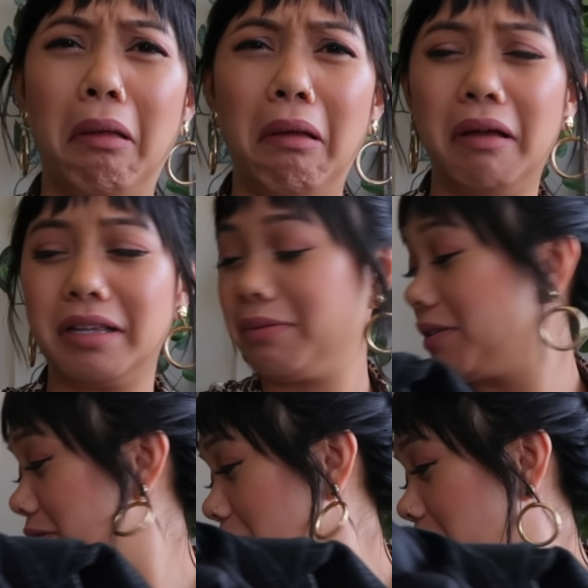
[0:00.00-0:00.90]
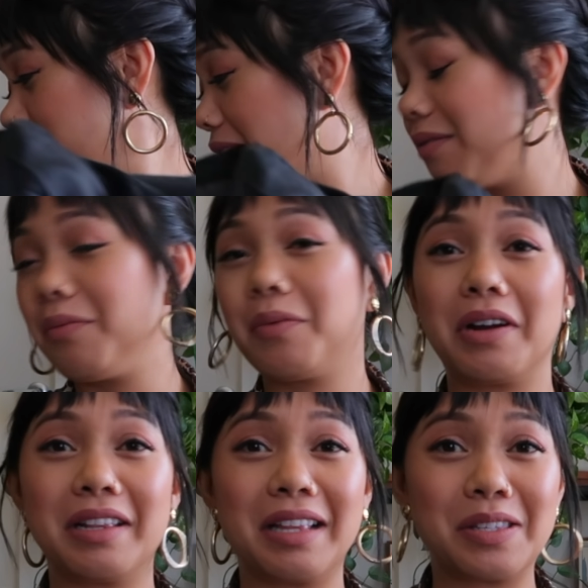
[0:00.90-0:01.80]
Oh, it smells so bad. I'm
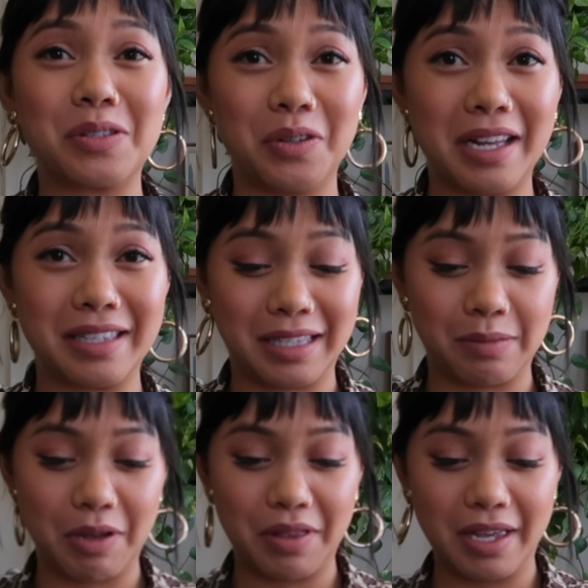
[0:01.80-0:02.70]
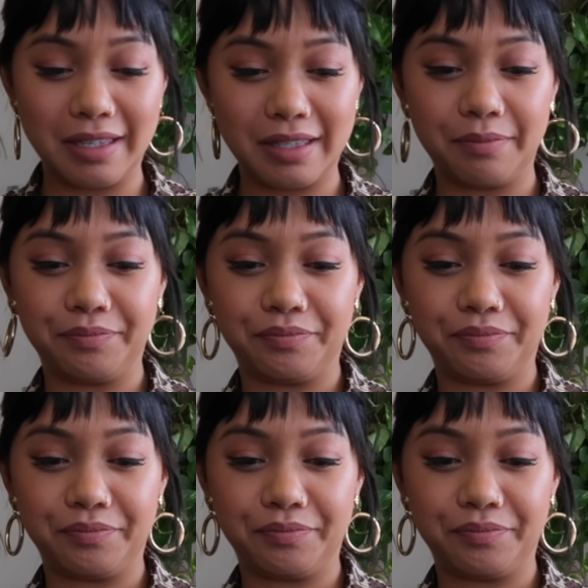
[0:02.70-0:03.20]
worried that Soul has to smell this.